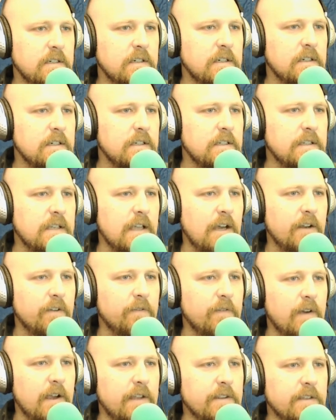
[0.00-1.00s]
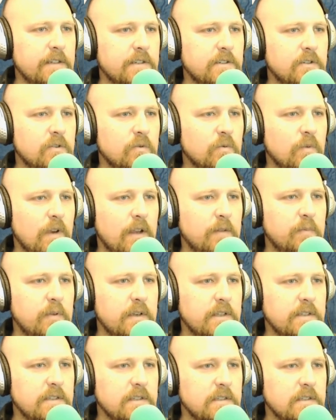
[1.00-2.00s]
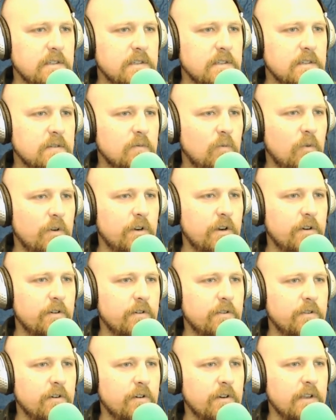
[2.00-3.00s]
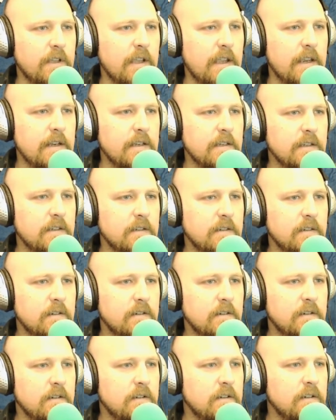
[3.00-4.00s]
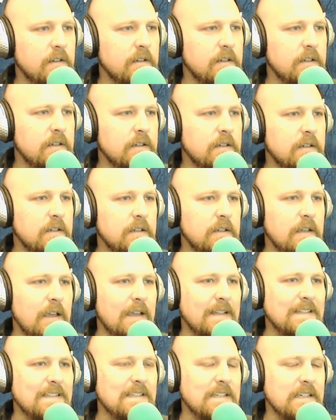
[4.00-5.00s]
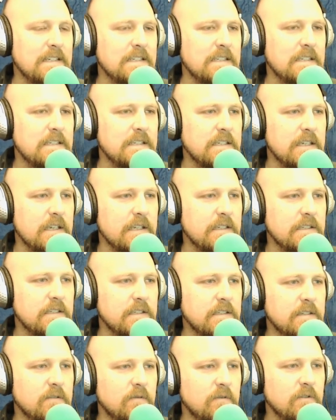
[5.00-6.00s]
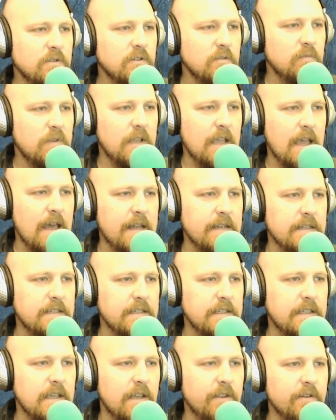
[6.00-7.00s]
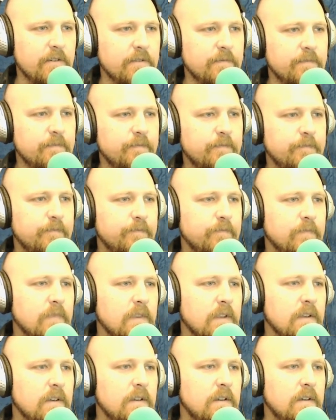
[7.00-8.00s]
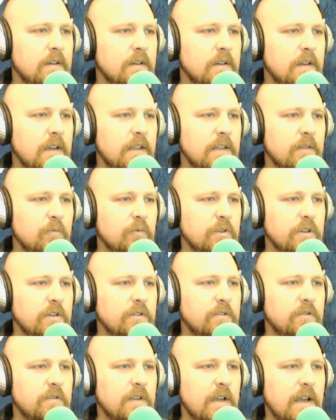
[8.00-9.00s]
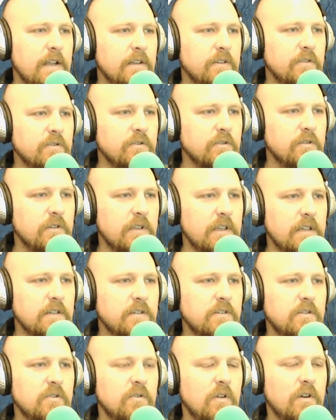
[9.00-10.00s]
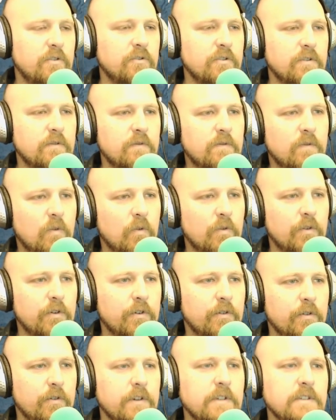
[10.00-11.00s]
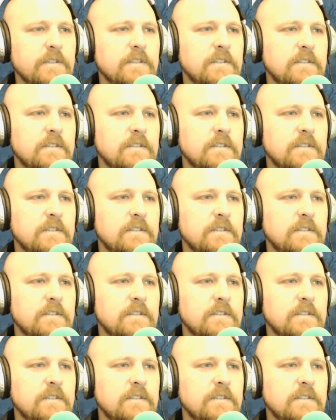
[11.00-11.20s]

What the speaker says: Now to find these two red pieces, 138 and 66 should be added together. And then when you do that, you should get 204 degrees.